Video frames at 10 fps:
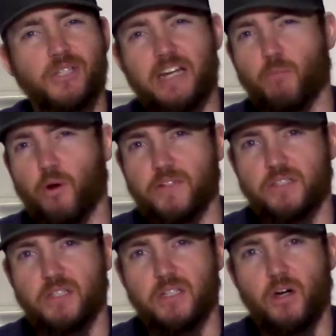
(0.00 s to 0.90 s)
It was kind of more of
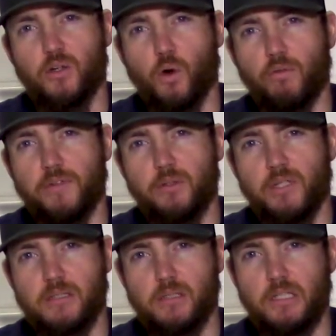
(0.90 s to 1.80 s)
just a, an overview
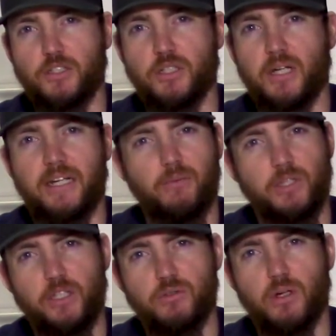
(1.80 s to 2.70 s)
and installation. I didn't
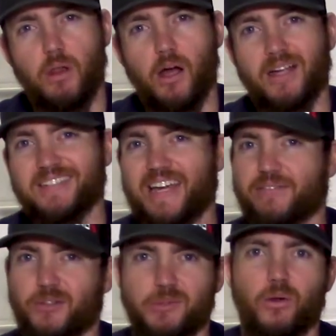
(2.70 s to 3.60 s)
really use it a lot because I
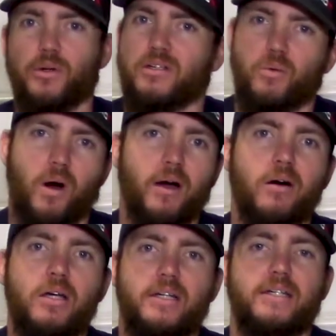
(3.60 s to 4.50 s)
haven't done reloading in a
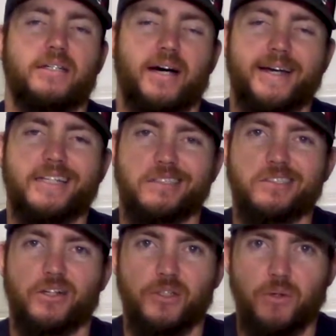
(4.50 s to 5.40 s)
while. I need to
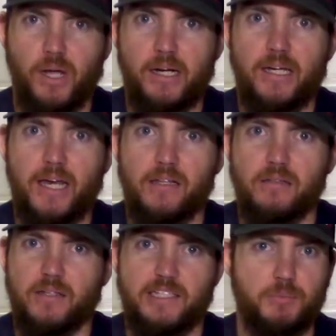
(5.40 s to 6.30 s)
start doing it
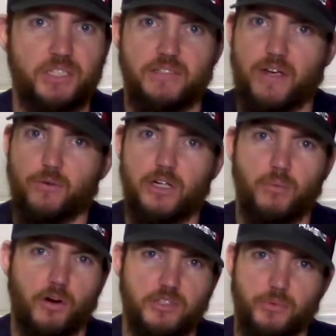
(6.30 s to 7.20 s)
again. Got some six point five
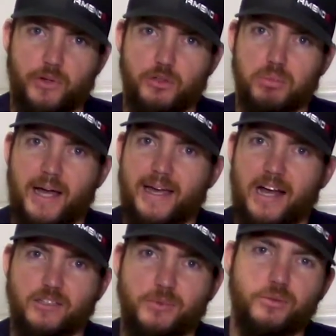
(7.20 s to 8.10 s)
Creedmoor, some three hundred
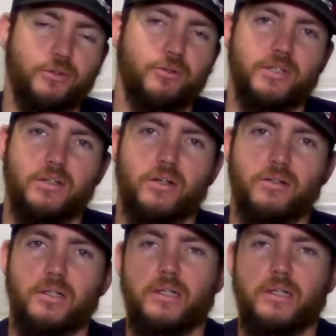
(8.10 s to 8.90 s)
Blackout, some two twenty-three load.